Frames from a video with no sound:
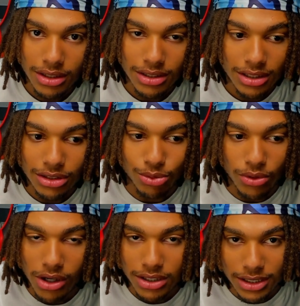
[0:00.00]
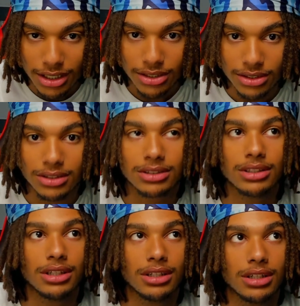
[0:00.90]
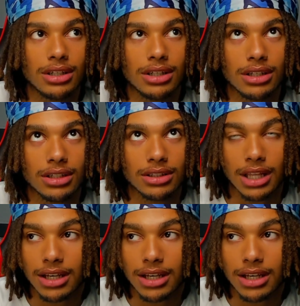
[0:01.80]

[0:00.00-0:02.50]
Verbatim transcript: Niggas rocking that shit.